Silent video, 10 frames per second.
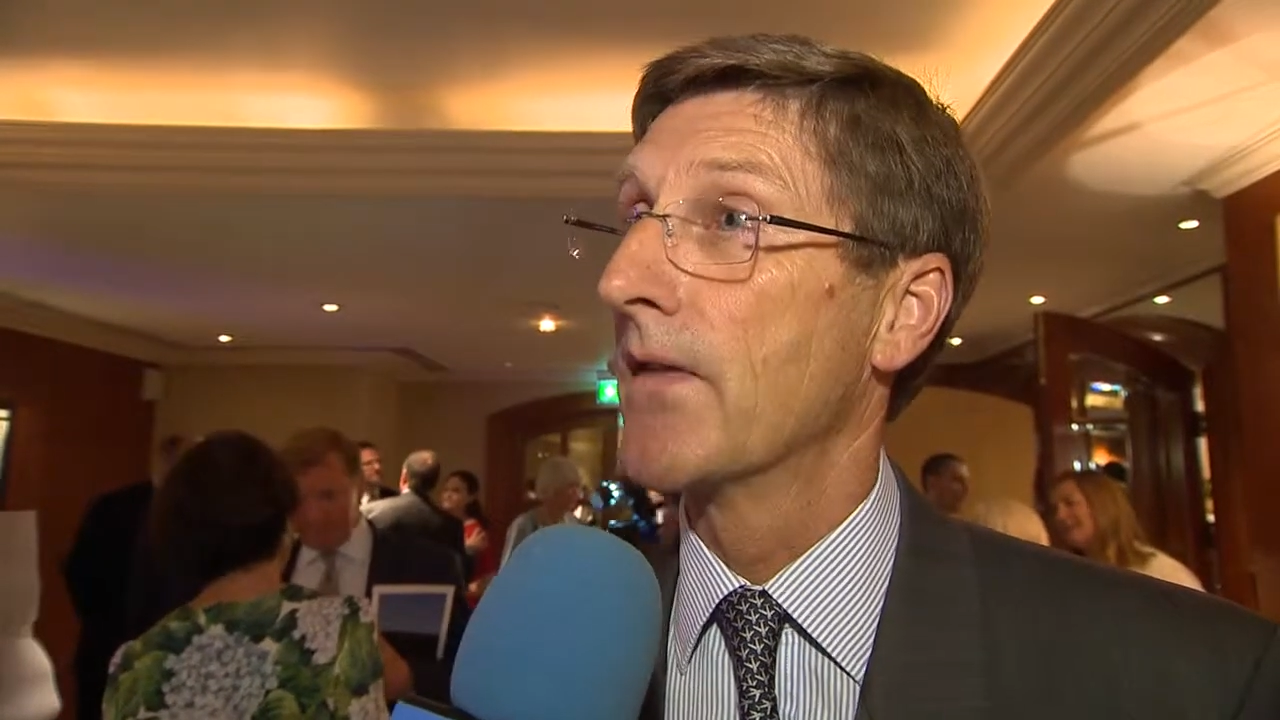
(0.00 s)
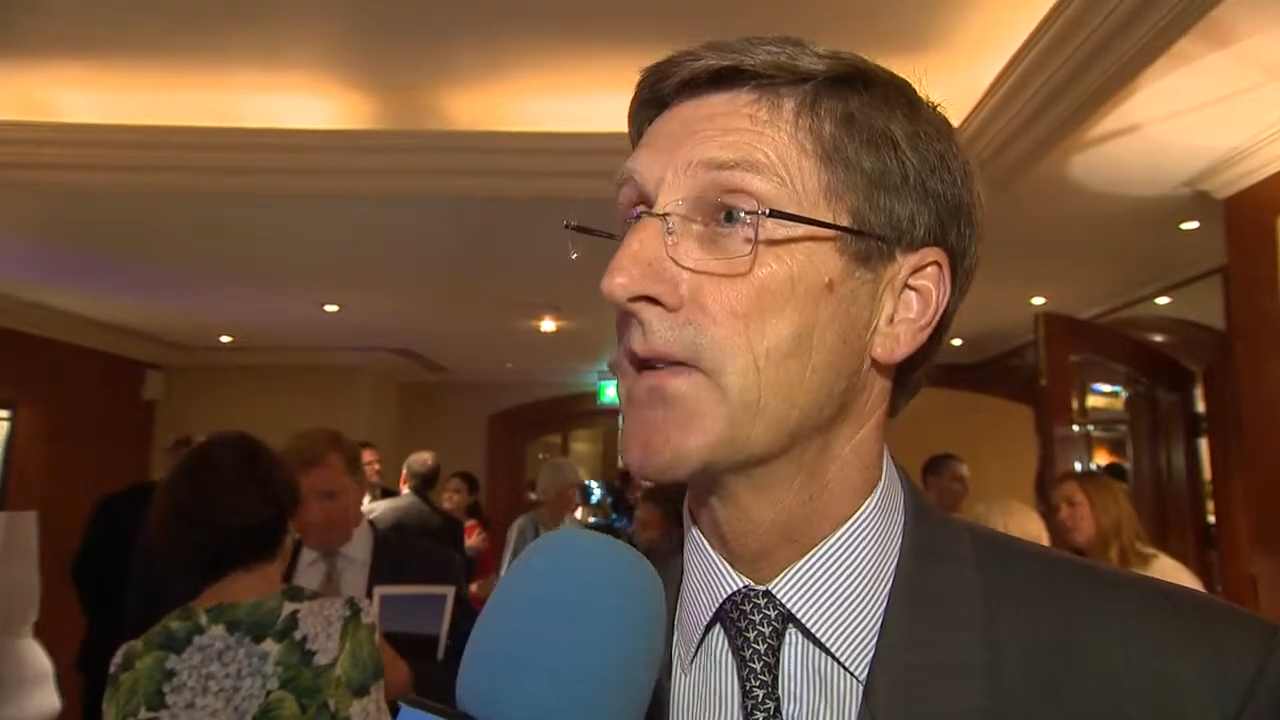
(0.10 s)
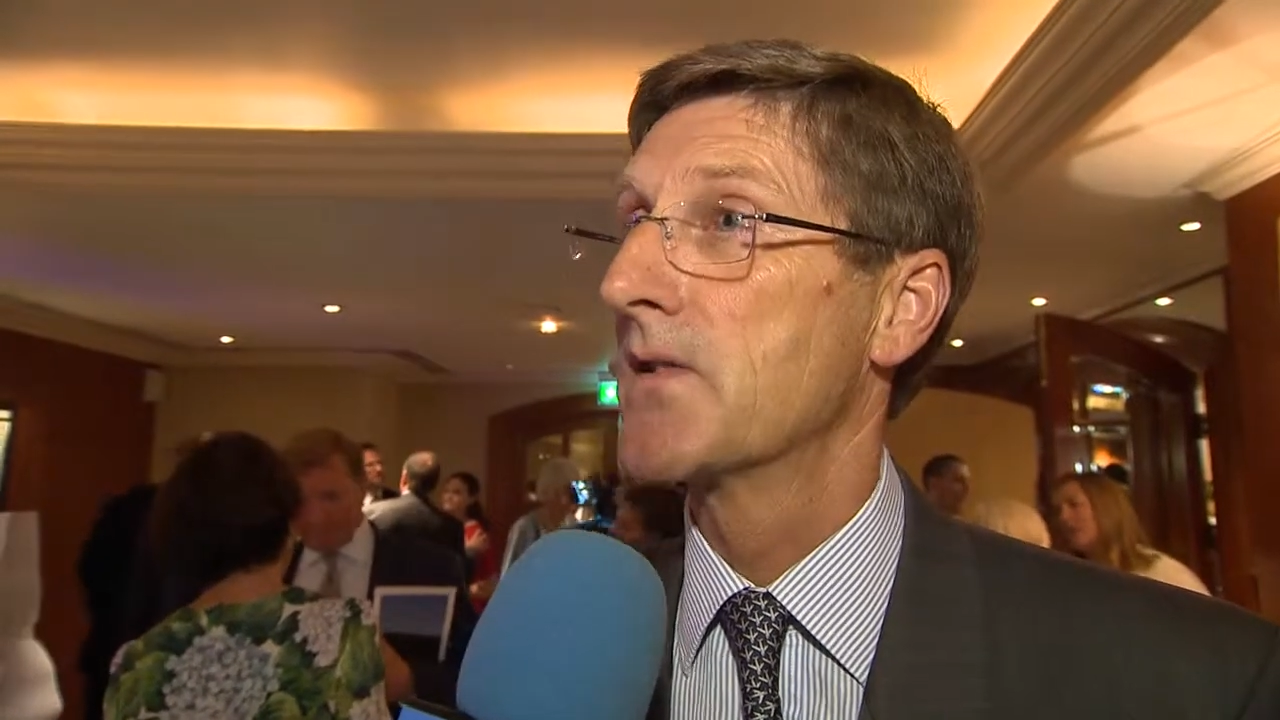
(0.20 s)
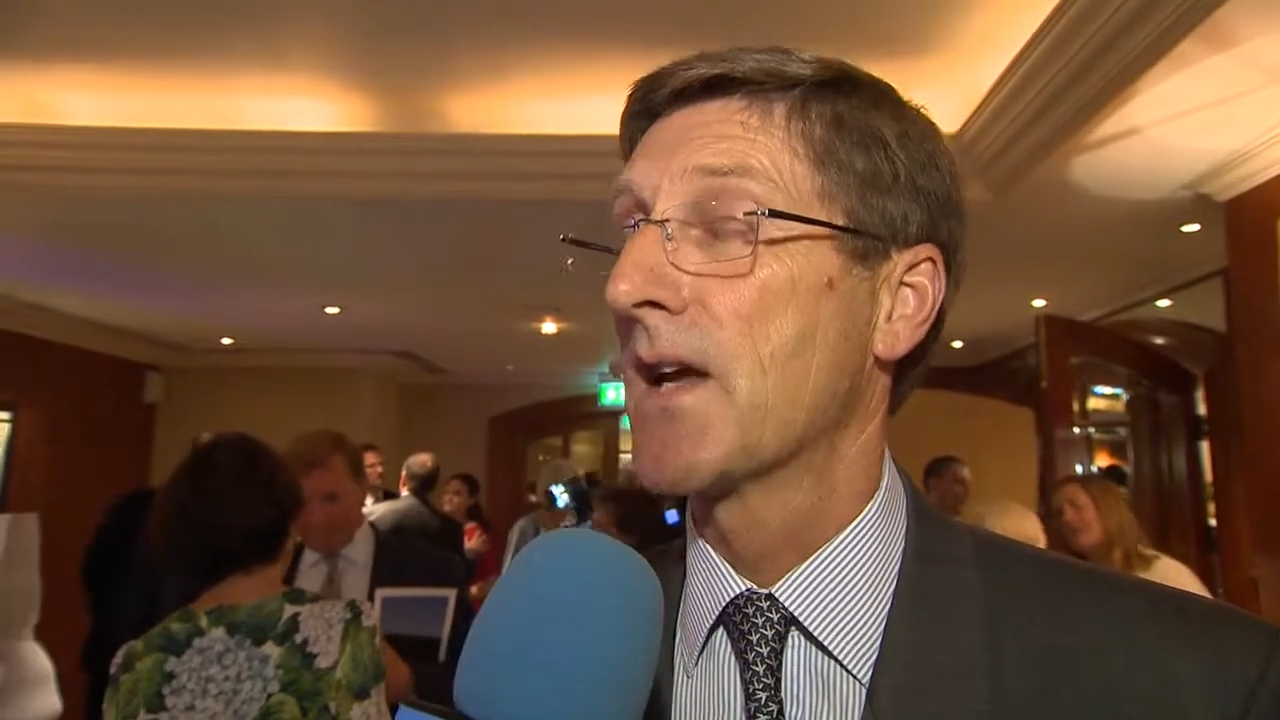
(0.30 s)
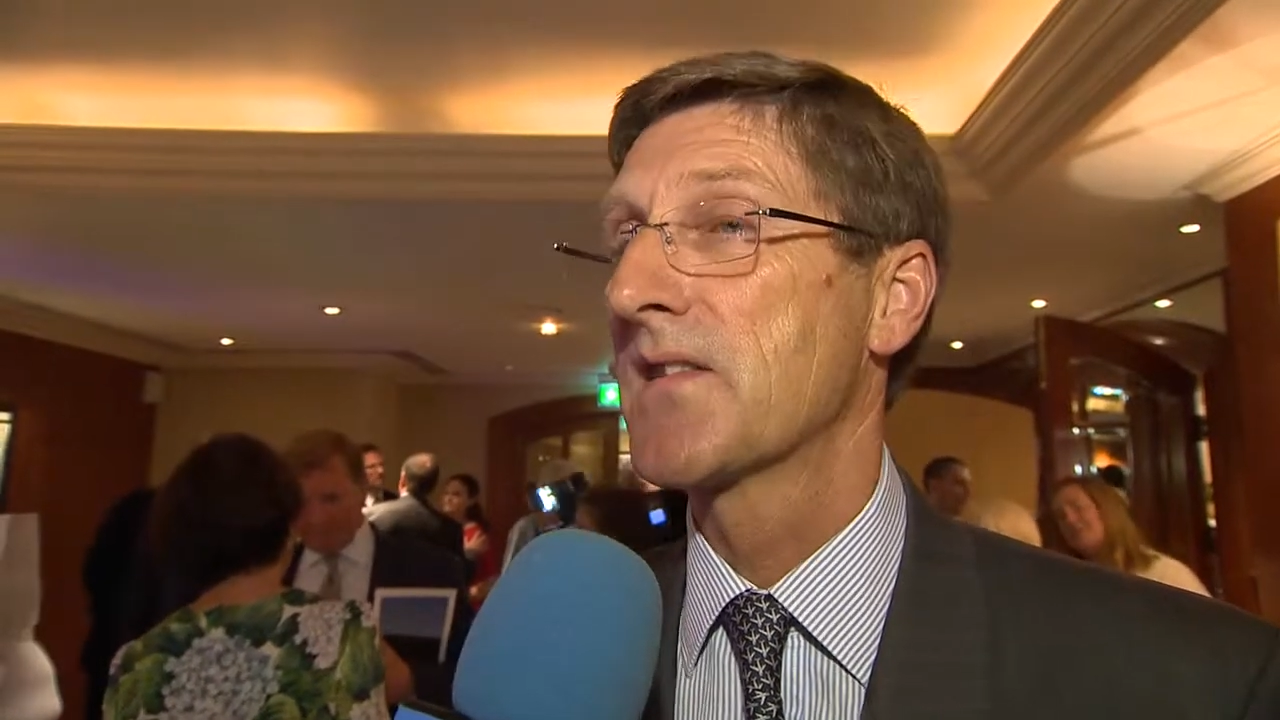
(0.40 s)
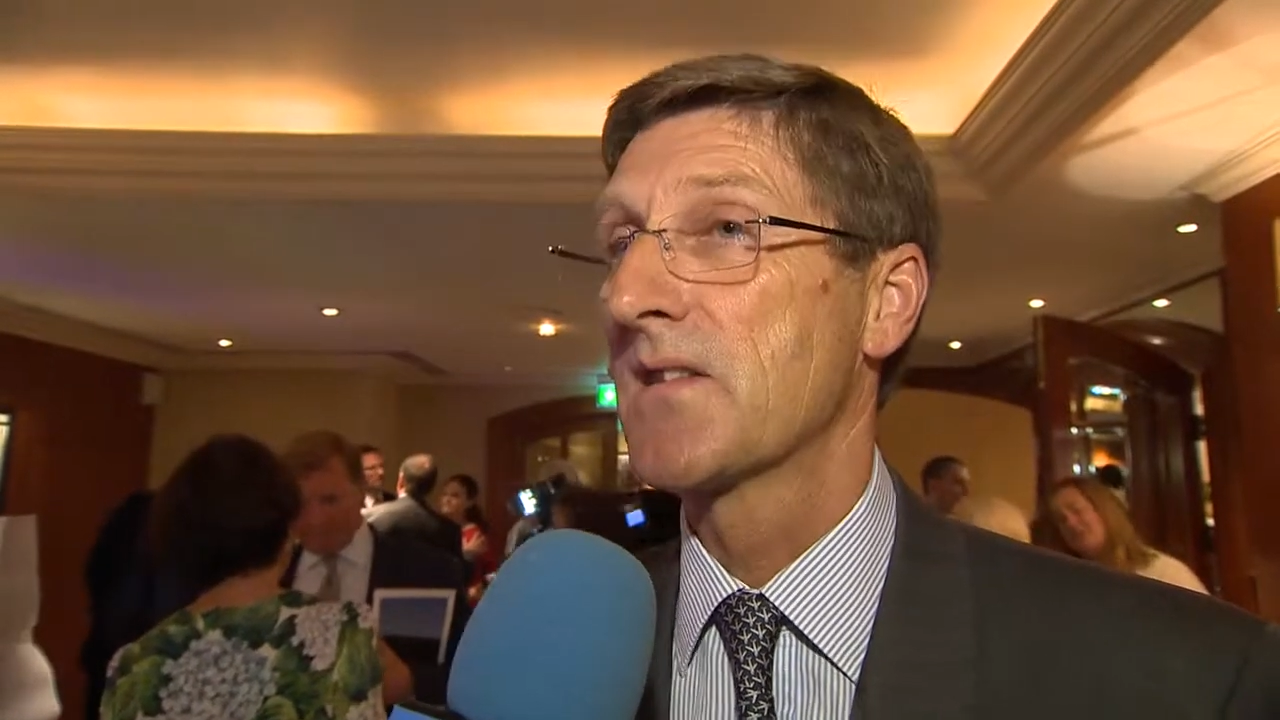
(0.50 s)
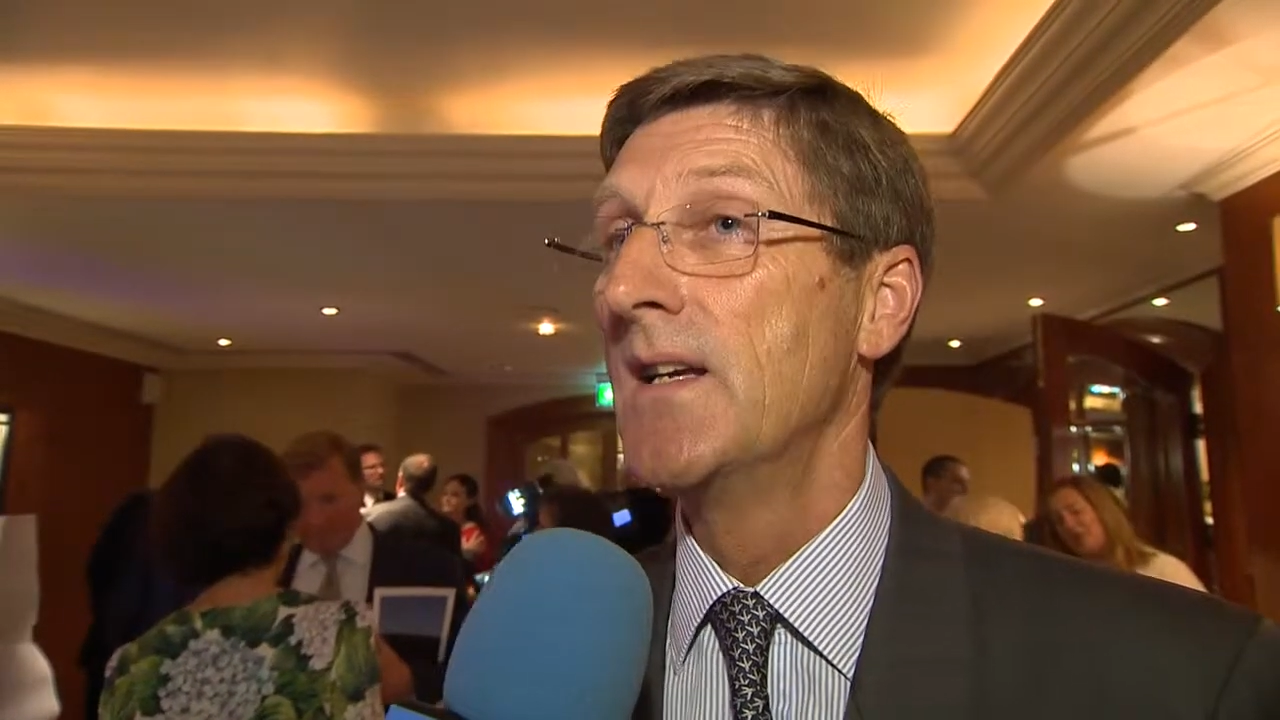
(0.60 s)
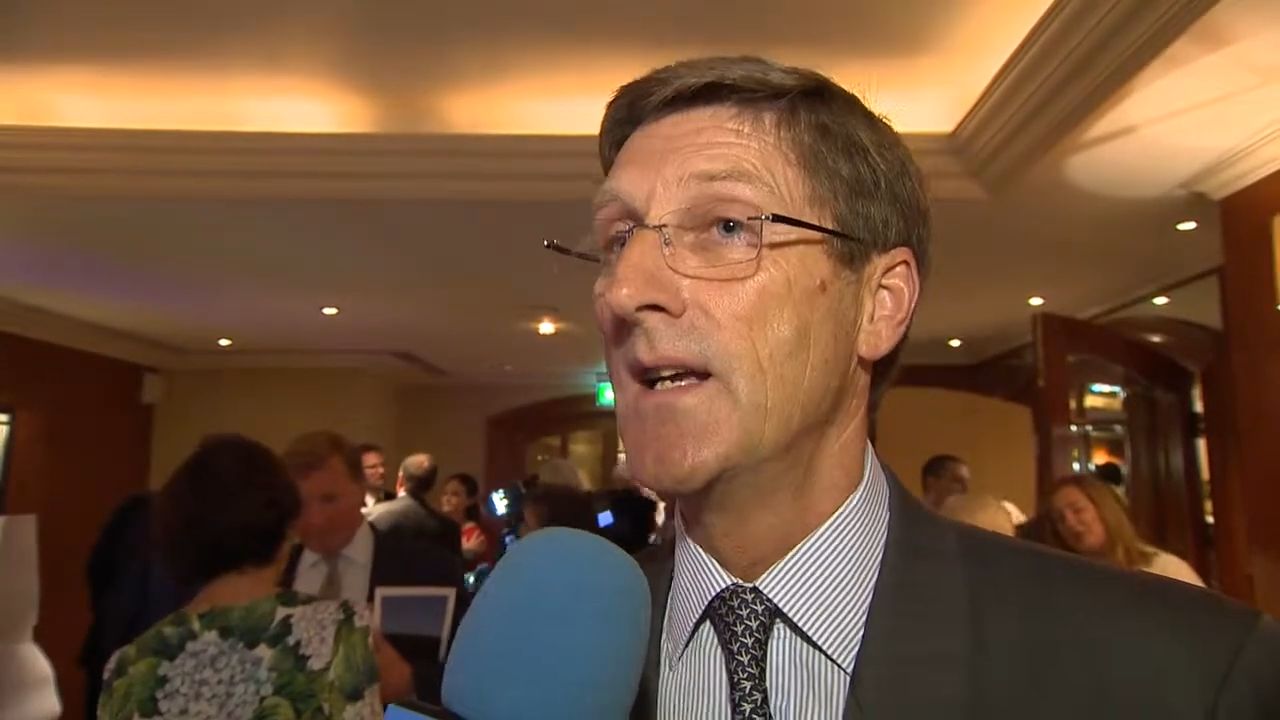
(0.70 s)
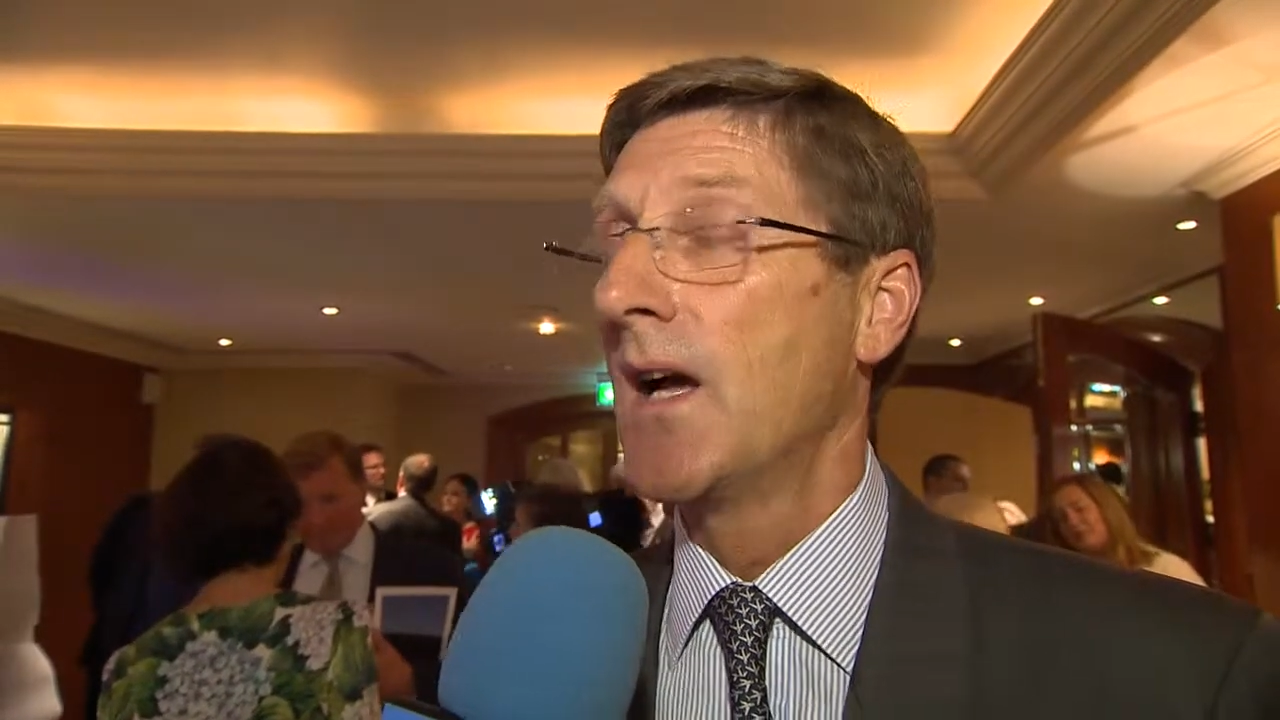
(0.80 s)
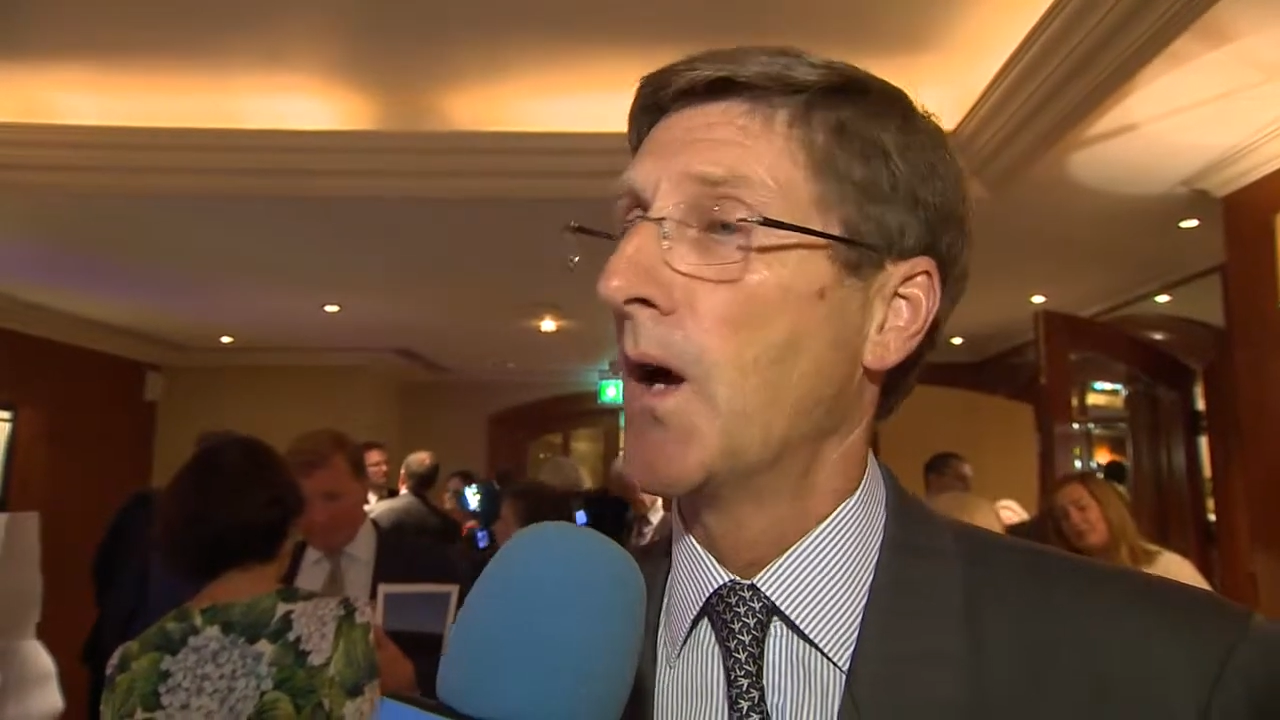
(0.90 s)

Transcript: than just,